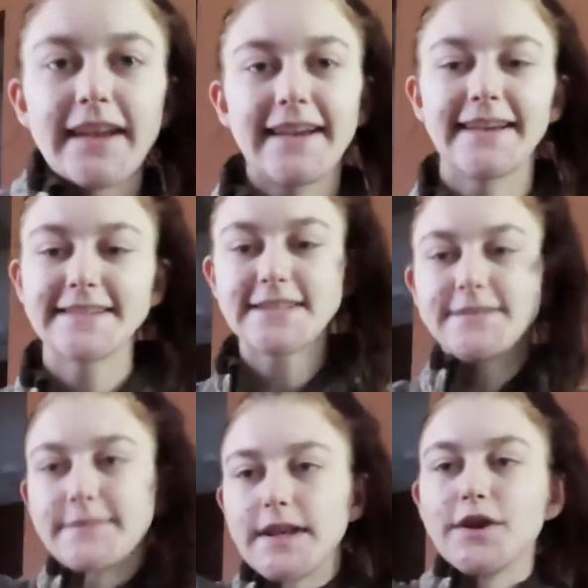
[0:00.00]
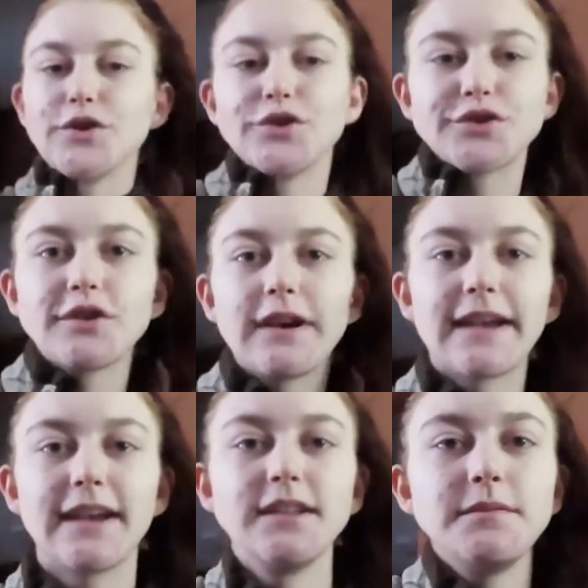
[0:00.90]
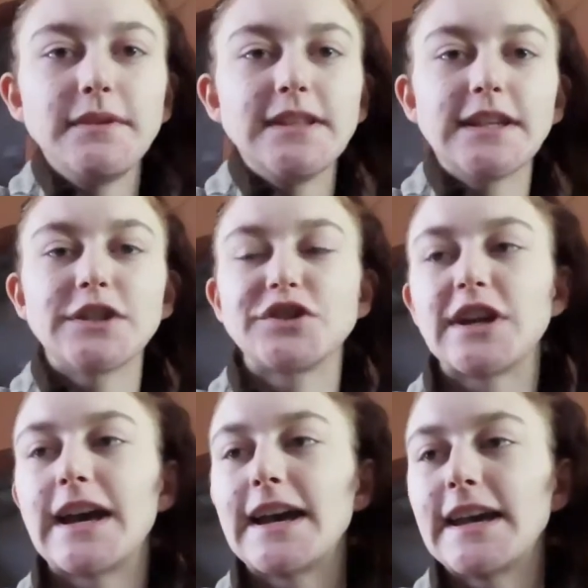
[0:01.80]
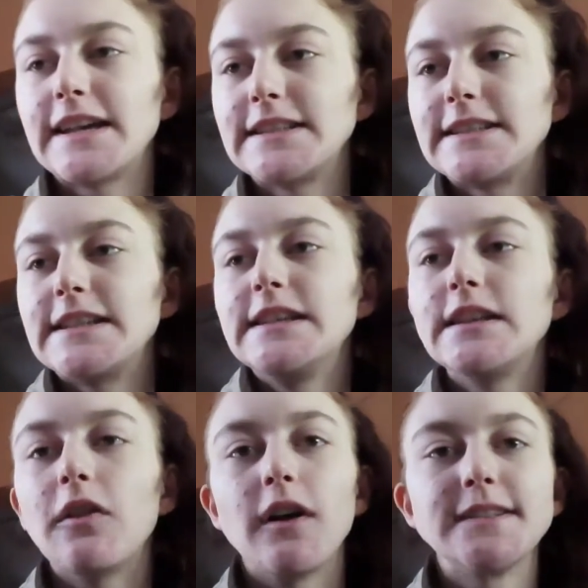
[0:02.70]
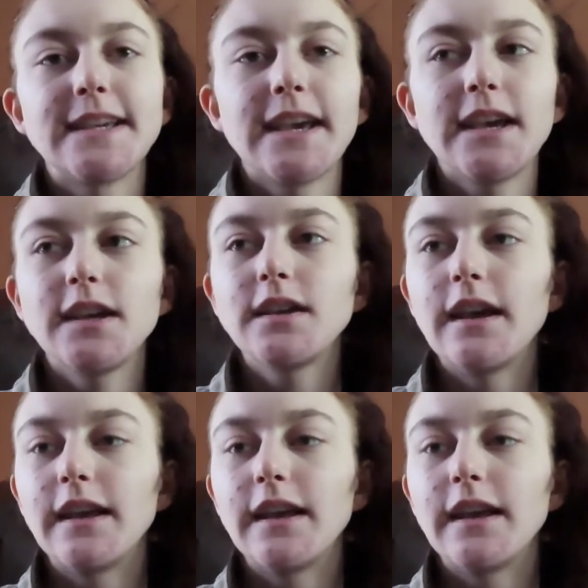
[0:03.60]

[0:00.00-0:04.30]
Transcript: Hey guys. So I kind of made like a chai tea latte,